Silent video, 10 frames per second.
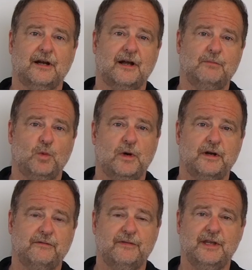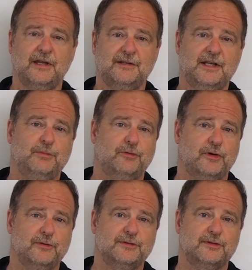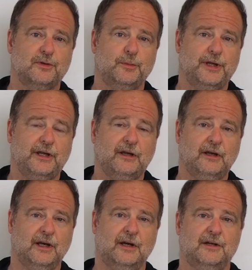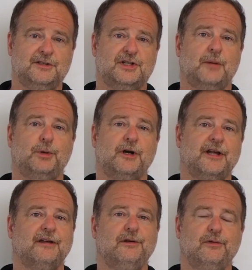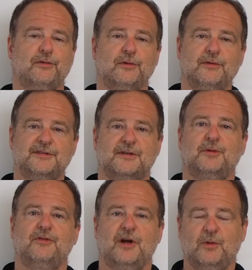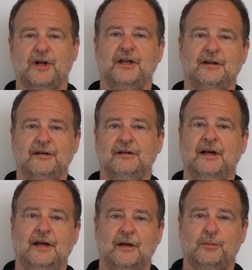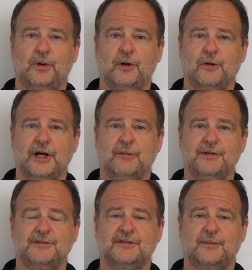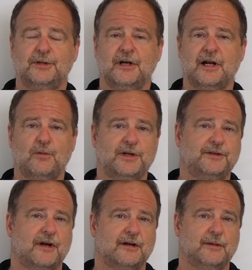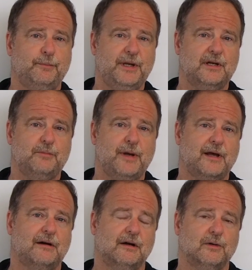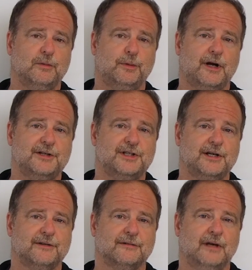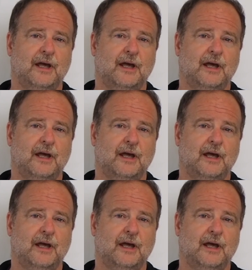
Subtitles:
I'm one of the team of folks who will be shepherding you through the Summer Networking program this summer, and I want to talk a bit about our group project.